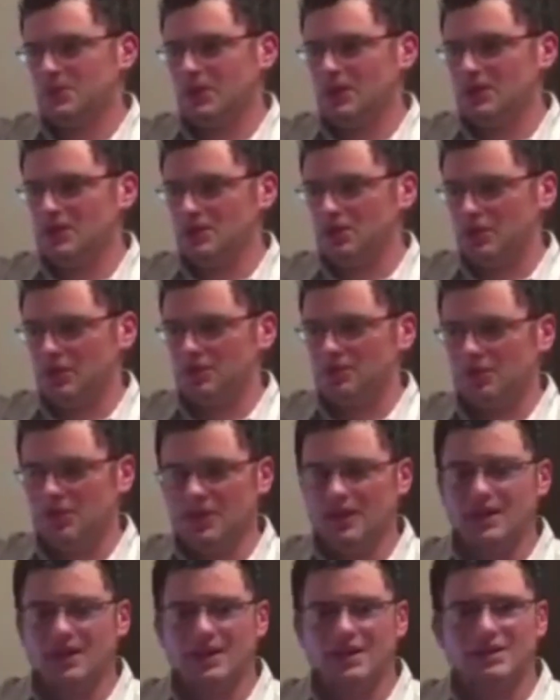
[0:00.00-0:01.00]
So I enjoyed
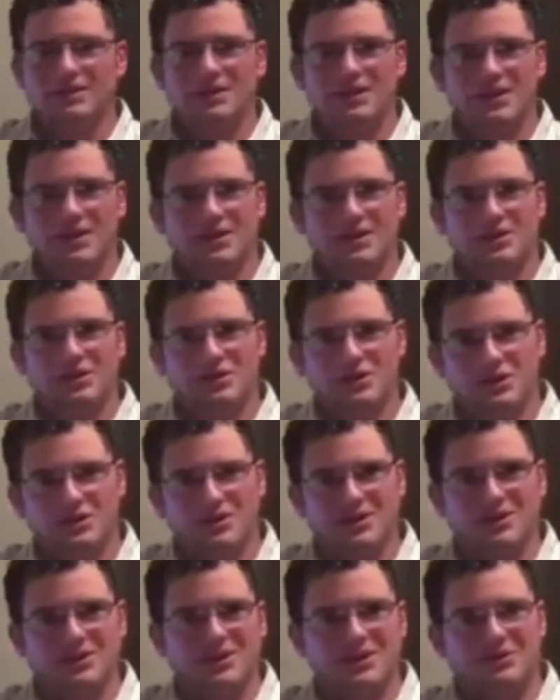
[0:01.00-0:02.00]
playing it and getting used
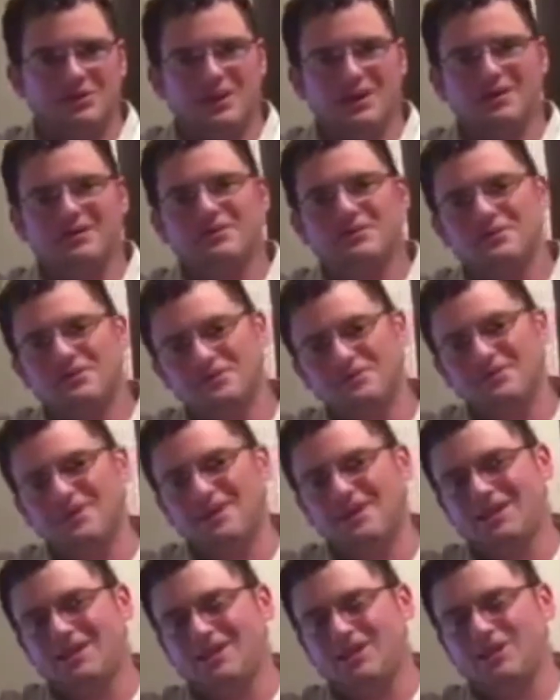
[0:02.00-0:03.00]
to it a little bit.
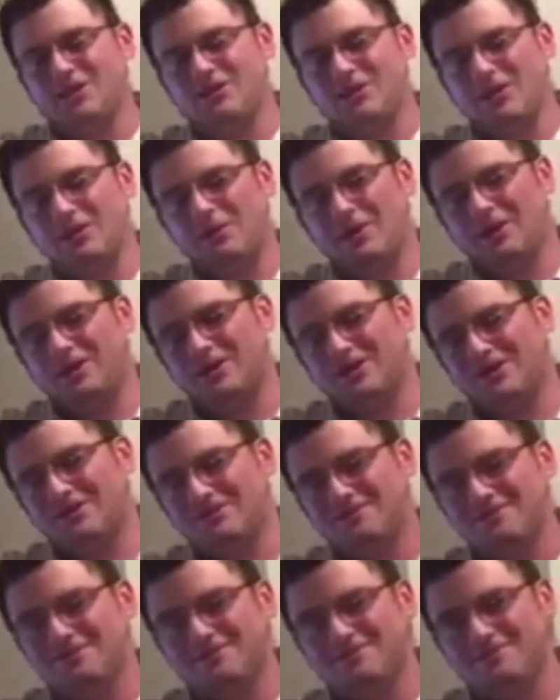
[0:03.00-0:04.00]
Thank you very much.